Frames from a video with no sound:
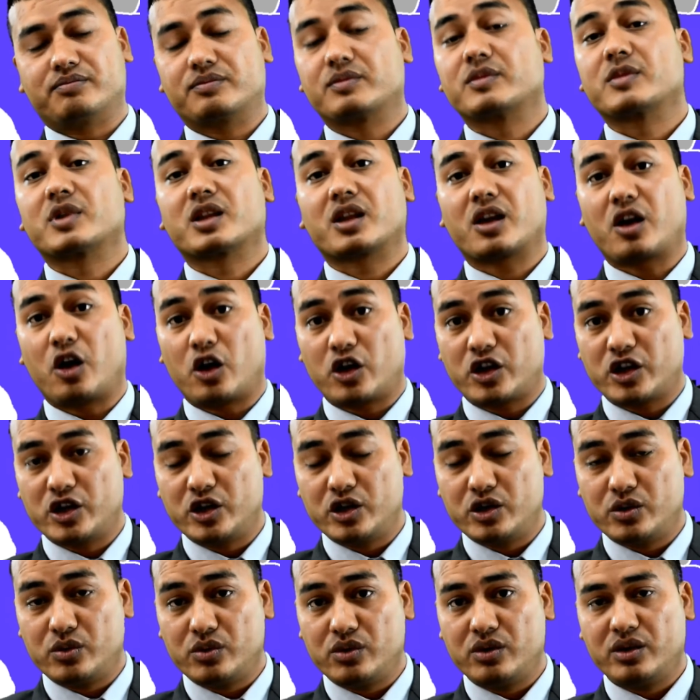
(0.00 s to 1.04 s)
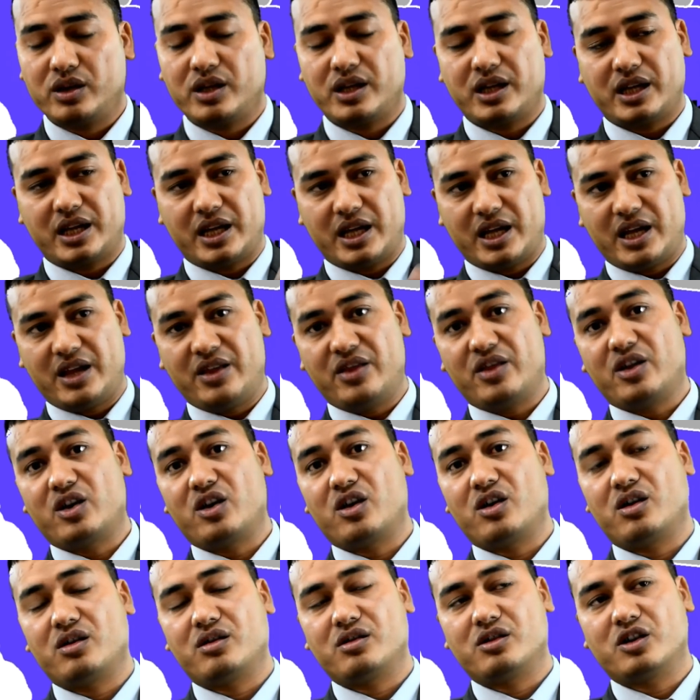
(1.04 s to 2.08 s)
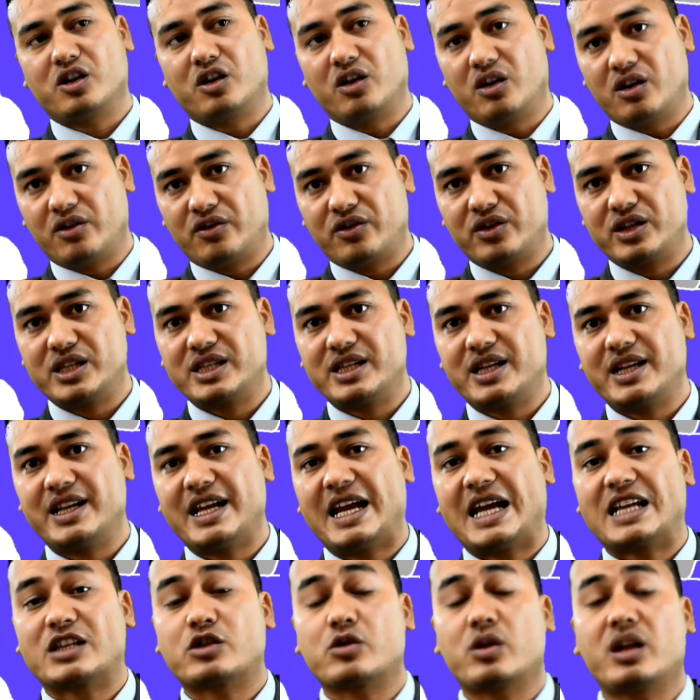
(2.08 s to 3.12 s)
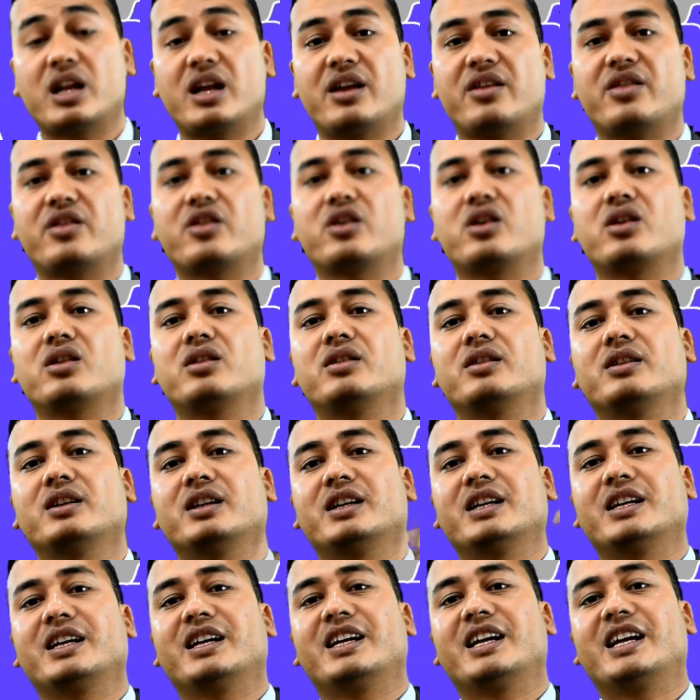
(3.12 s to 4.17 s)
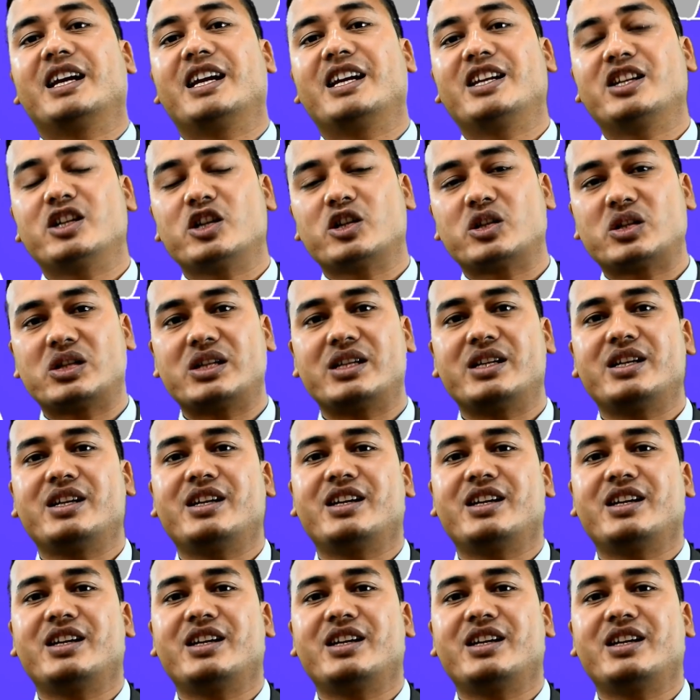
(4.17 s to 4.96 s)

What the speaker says: continue in the Gulf region, as well as the industry